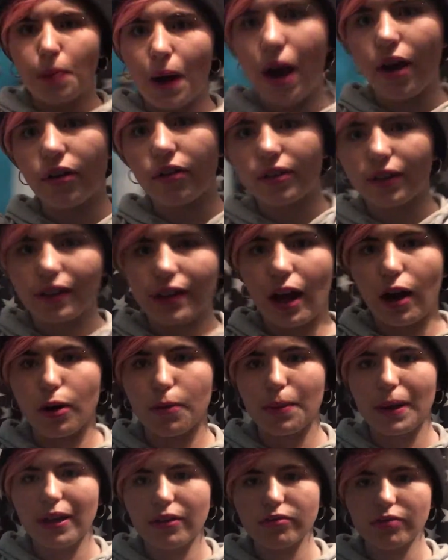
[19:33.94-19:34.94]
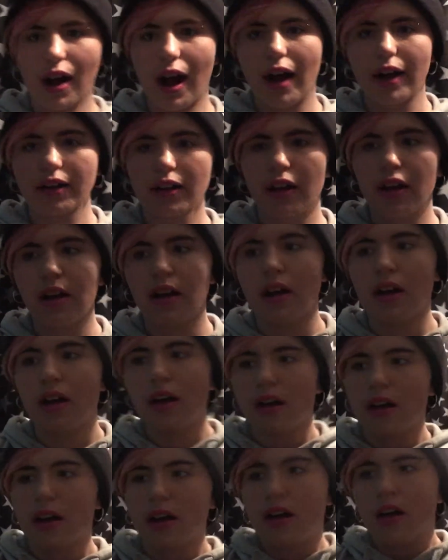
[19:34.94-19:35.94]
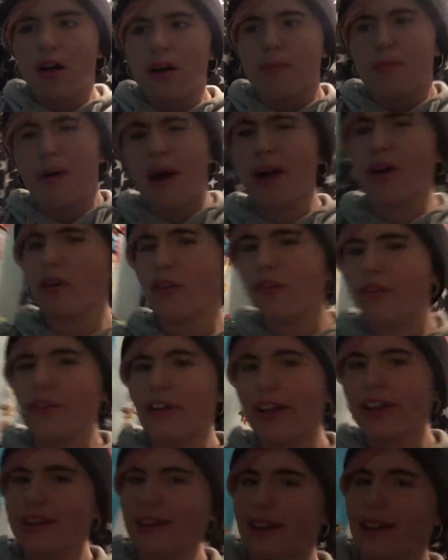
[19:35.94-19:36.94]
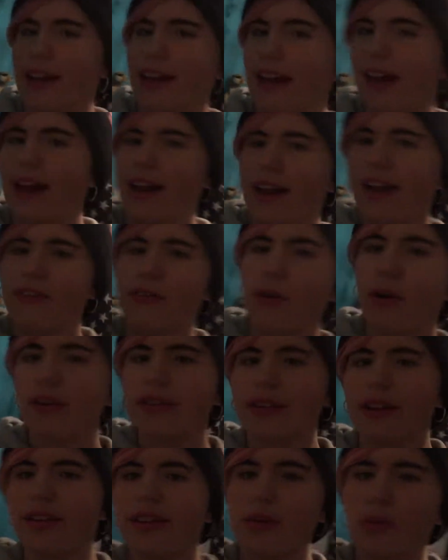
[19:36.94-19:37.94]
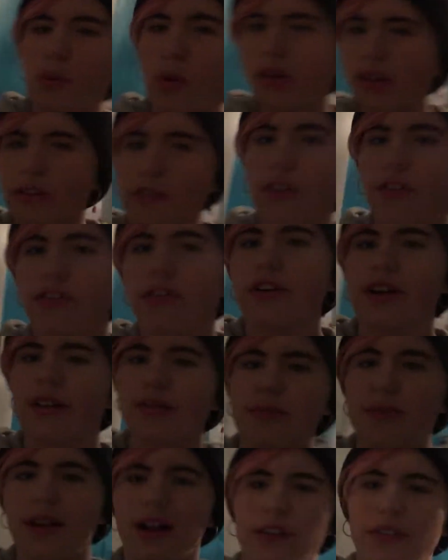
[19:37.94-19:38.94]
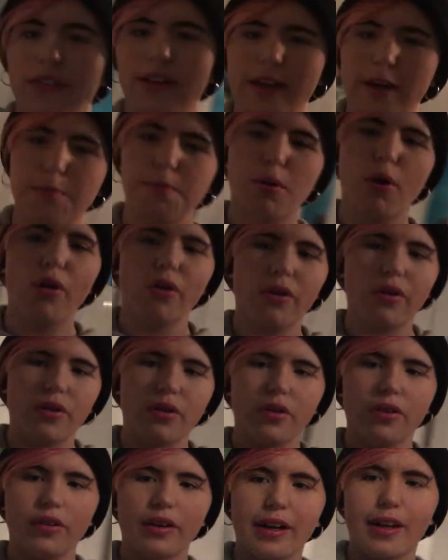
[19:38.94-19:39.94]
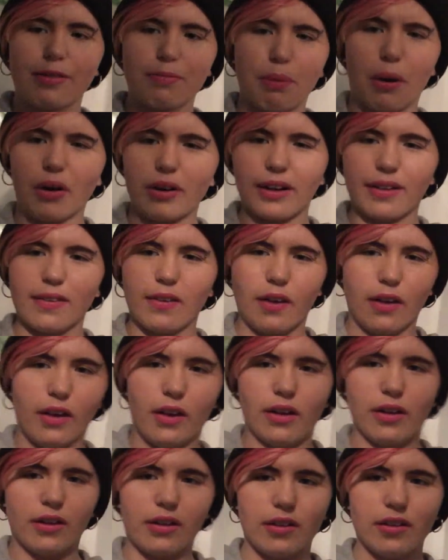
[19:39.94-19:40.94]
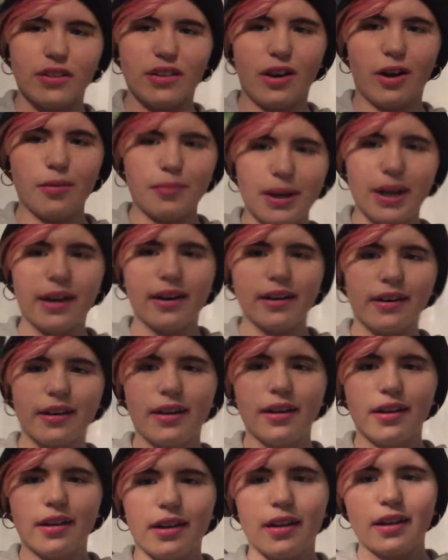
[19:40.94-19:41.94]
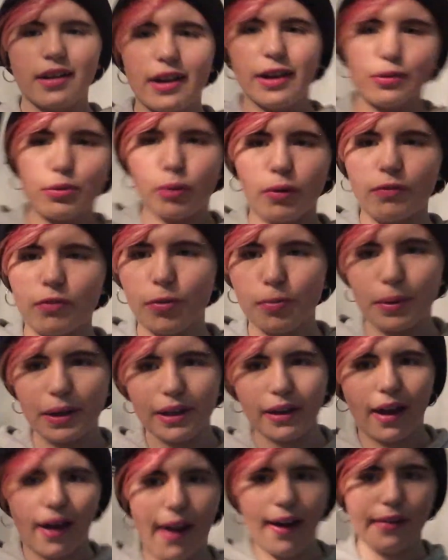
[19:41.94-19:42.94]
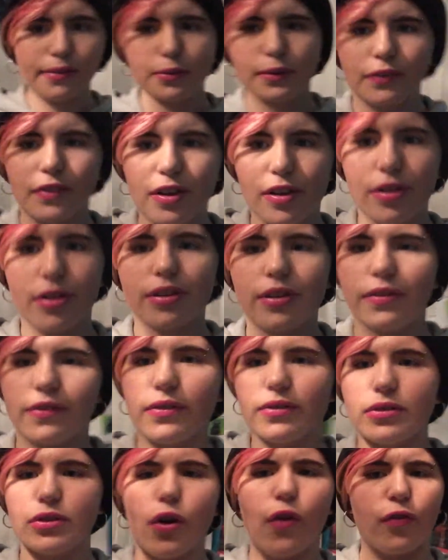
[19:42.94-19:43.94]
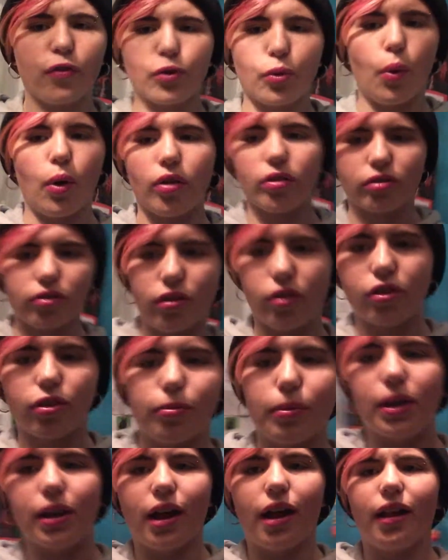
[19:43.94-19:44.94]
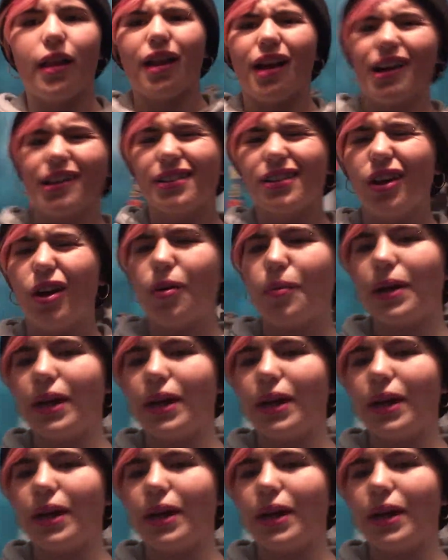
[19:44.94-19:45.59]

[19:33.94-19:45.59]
Pirates of the Caribbean ride. But I don't think, if Walt Disney was fit to freeze himself, he'd put its body there, you know what I mean? He'd want to be, like, with his loved ones or something like that, you know what I